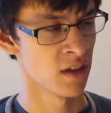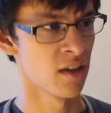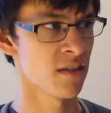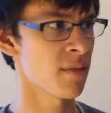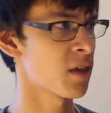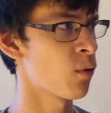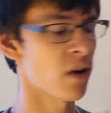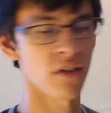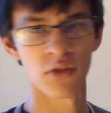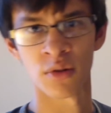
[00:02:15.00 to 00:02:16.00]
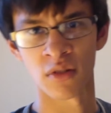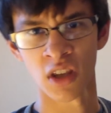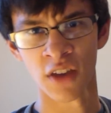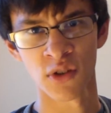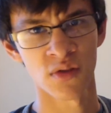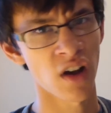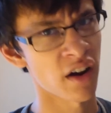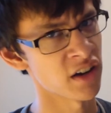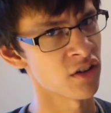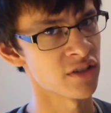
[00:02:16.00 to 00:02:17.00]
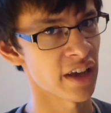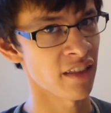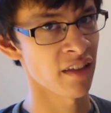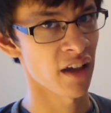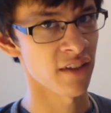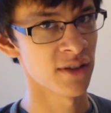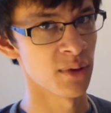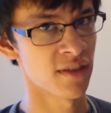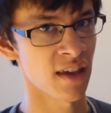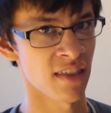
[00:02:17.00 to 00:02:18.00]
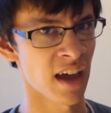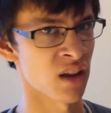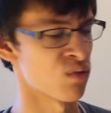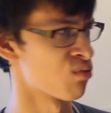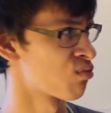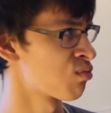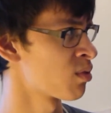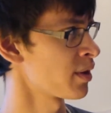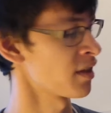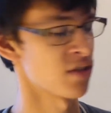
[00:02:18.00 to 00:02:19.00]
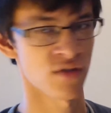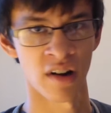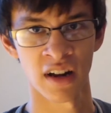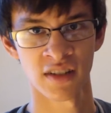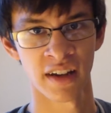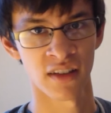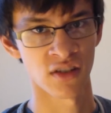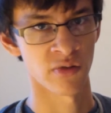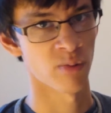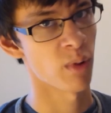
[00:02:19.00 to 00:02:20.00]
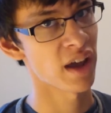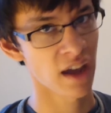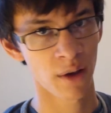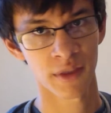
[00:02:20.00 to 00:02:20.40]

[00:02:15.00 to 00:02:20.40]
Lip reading: something where if you saw it in your daily life, you would say that is really strange, that is just way out